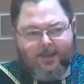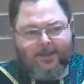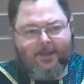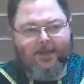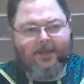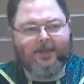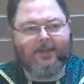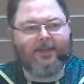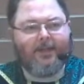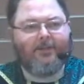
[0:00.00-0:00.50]
and
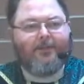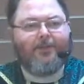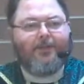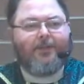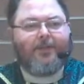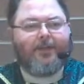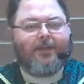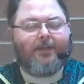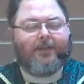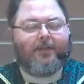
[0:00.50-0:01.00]
then
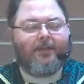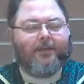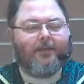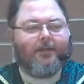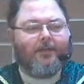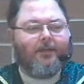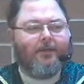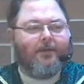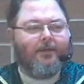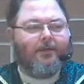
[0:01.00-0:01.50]
gives
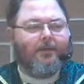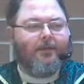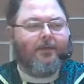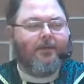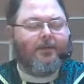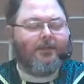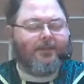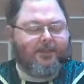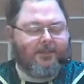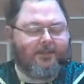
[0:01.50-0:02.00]
it,
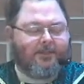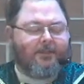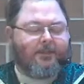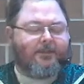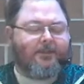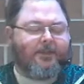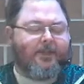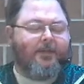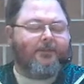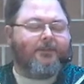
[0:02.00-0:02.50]

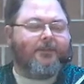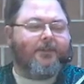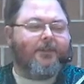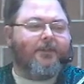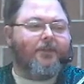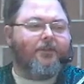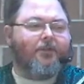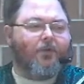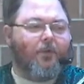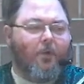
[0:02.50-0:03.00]
Jesus gives
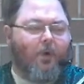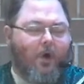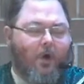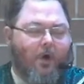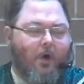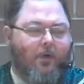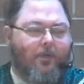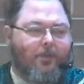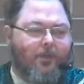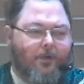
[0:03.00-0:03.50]
it to
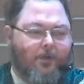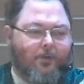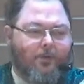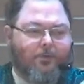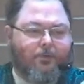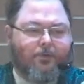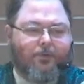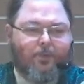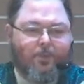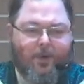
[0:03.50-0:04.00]
all
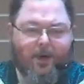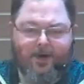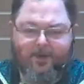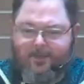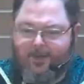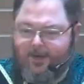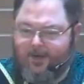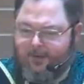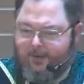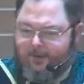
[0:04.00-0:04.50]
those who
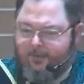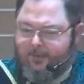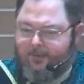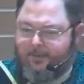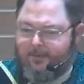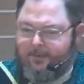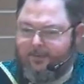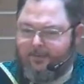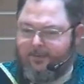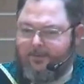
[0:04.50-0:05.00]
are there,
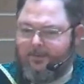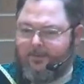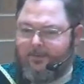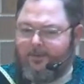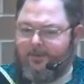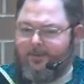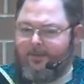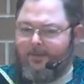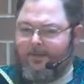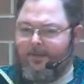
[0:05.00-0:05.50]

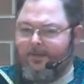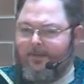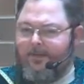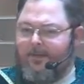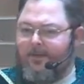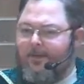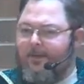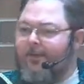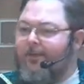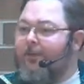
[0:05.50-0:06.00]

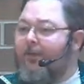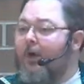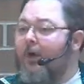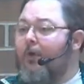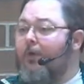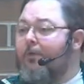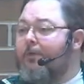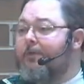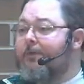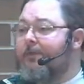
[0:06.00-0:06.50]

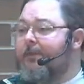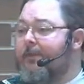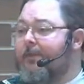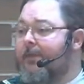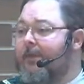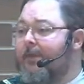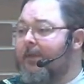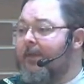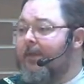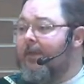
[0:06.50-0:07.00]
those
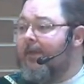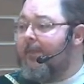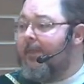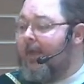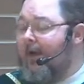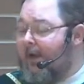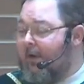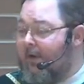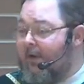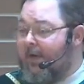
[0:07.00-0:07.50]

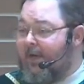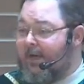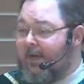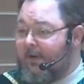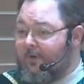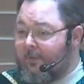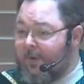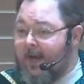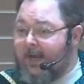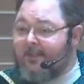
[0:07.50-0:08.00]
that are in
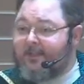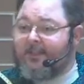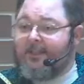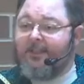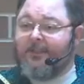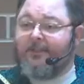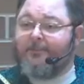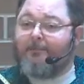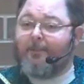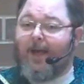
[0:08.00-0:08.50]
a
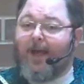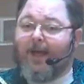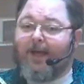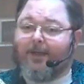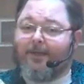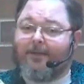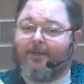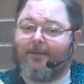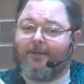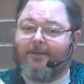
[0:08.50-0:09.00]
grassy
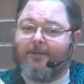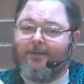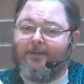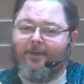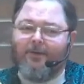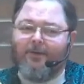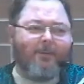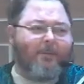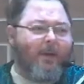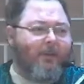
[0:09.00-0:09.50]
spot.
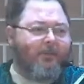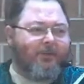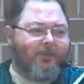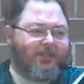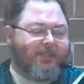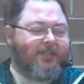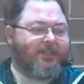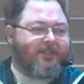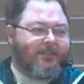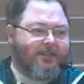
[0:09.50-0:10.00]
Remember,
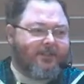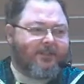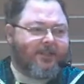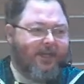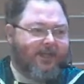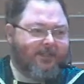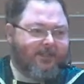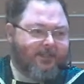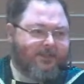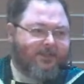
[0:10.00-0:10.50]
Jesus
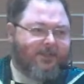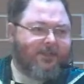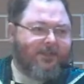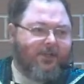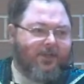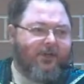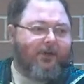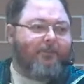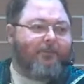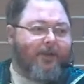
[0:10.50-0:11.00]
said just a
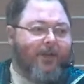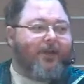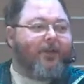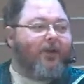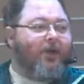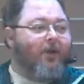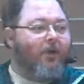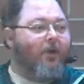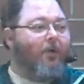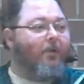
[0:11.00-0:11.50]
little bit
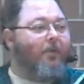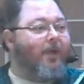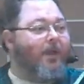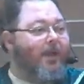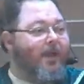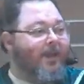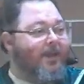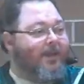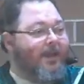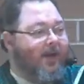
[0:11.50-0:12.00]
ago,
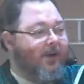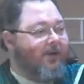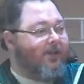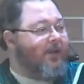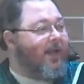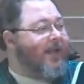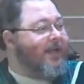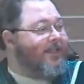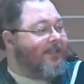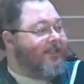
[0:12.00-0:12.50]
they are
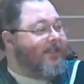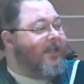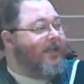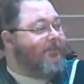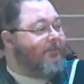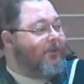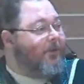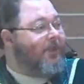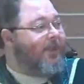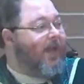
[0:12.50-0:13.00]
like
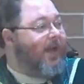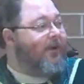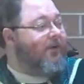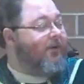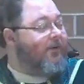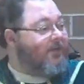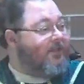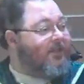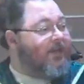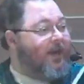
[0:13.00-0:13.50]
sheep
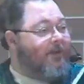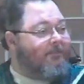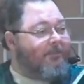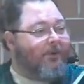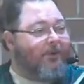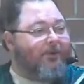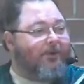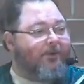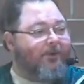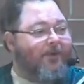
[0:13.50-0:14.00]
without a
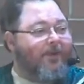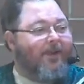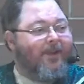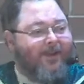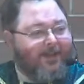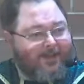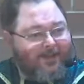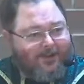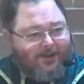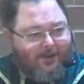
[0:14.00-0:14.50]
shepherd,
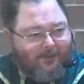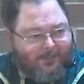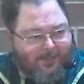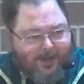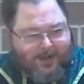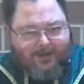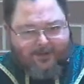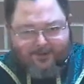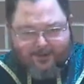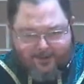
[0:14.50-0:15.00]
you know,
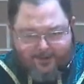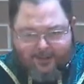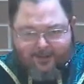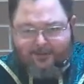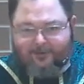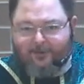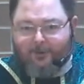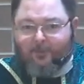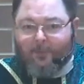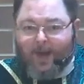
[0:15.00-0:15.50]
that
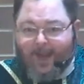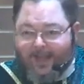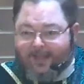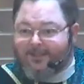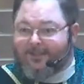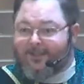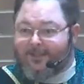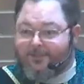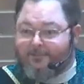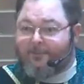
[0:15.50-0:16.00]
the
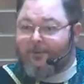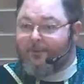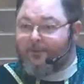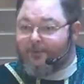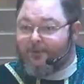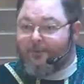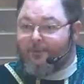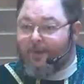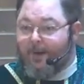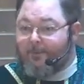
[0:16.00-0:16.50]
grass is
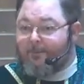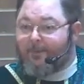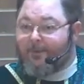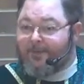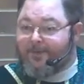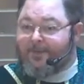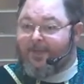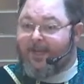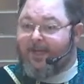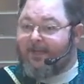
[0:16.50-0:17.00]
supposed to
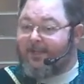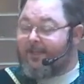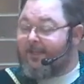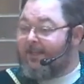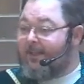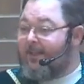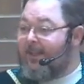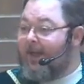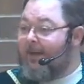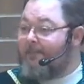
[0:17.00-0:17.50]
represent
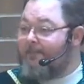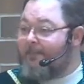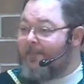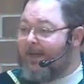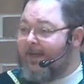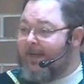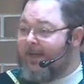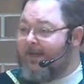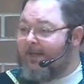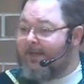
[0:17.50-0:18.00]
them
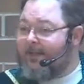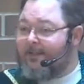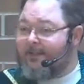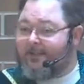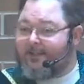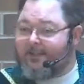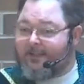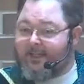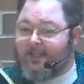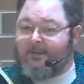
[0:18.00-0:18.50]
being
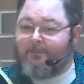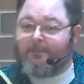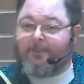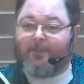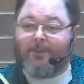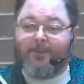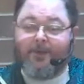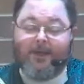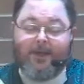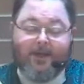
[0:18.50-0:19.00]

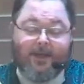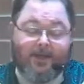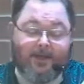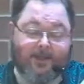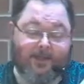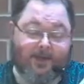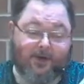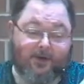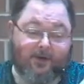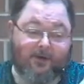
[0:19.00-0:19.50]
sheep
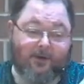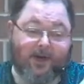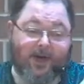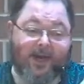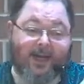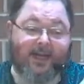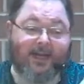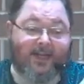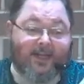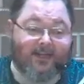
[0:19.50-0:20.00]
there,
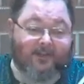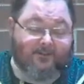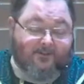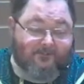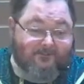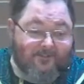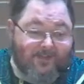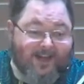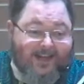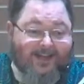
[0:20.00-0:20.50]
and he is
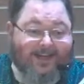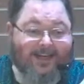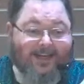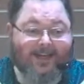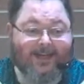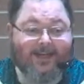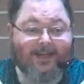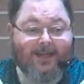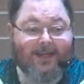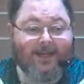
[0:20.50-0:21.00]

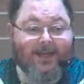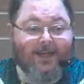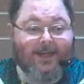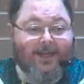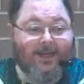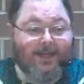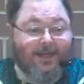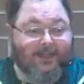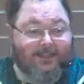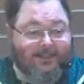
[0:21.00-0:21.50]

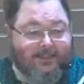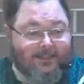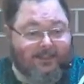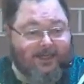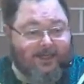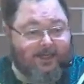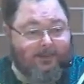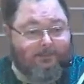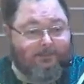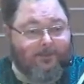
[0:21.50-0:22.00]
feeding his
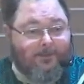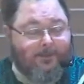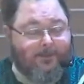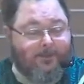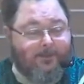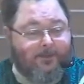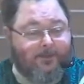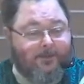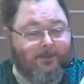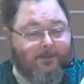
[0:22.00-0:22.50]
sheep.
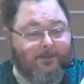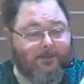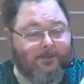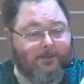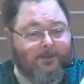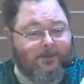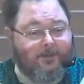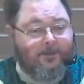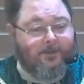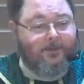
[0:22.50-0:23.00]

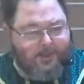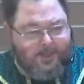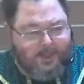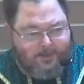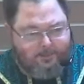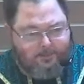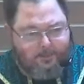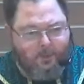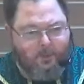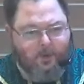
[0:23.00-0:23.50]
But
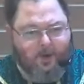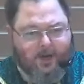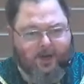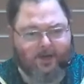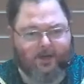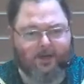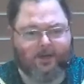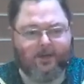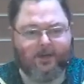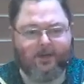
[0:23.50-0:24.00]
that
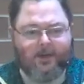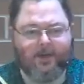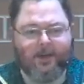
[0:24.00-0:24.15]
boy